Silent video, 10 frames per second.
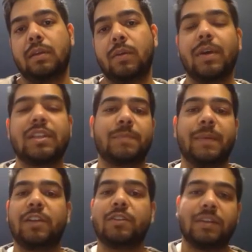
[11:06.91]
go and
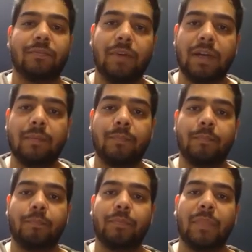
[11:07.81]
speak to someone
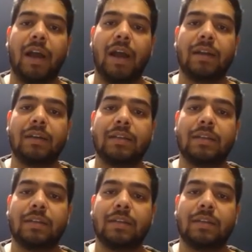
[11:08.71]
and